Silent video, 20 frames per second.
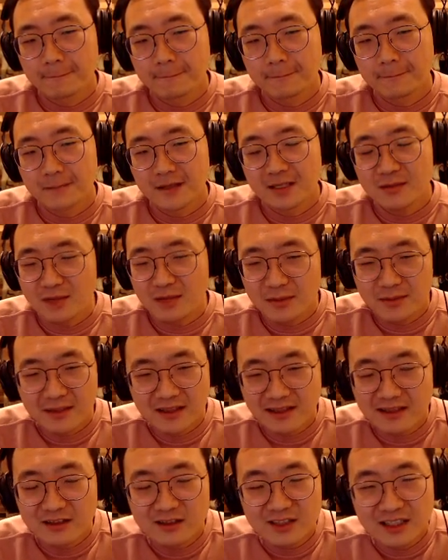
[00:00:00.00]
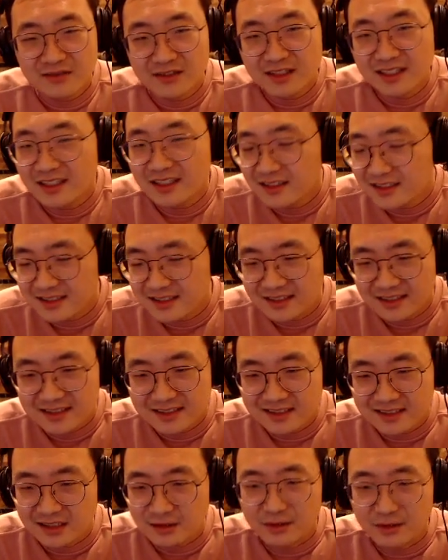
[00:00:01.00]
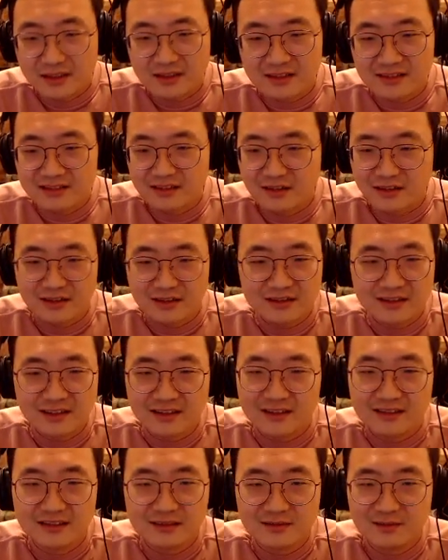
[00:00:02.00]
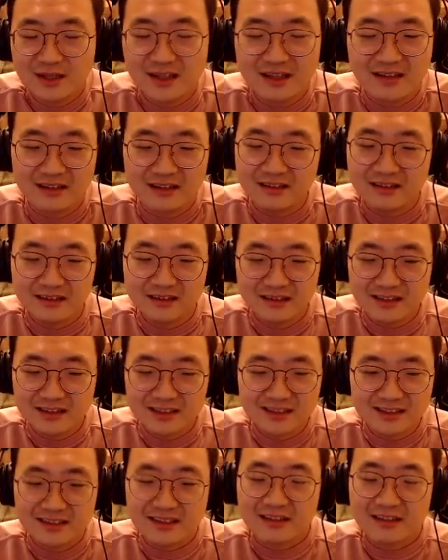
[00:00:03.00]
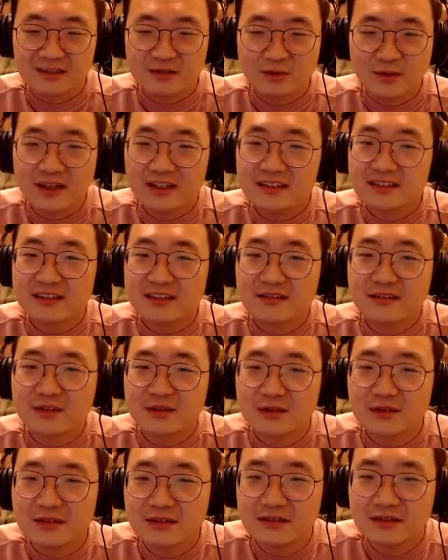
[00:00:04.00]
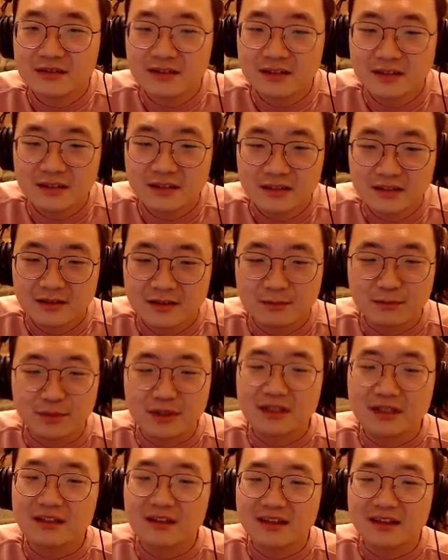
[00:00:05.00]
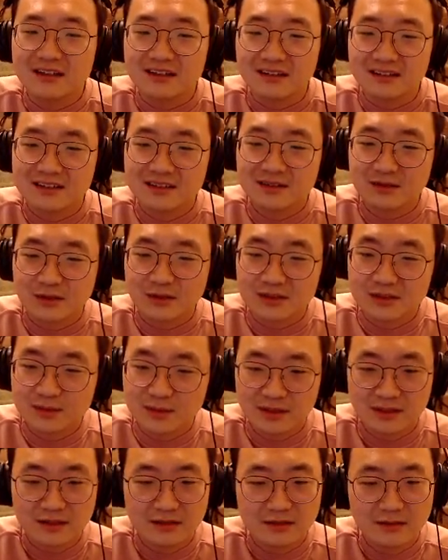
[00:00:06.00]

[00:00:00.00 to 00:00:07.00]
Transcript: maybe they don't even hit 60 because they're just like, man, this sucks. Why is everyone being like this towards me?